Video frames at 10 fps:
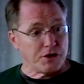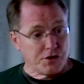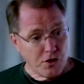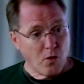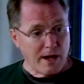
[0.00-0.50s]

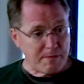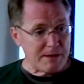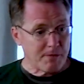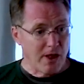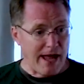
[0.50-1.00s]
You know why
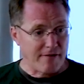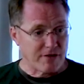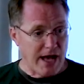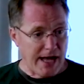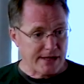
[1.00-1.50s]
people
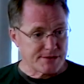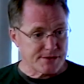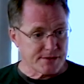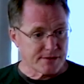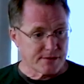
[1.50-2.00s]
have gods?